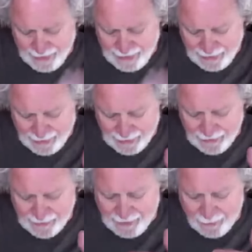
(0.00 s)

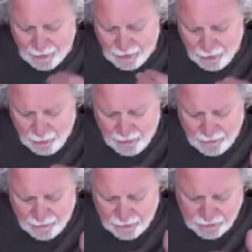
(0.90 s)
we, and that would go
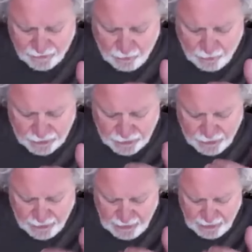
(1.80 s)
with verse 4,
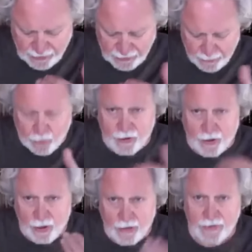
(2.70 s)
surely he has
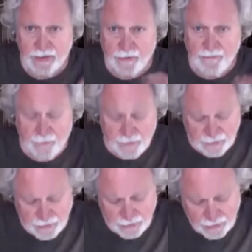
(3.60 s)
borne our
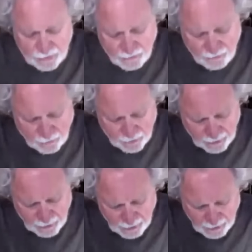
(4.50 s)
sufferings and so forth.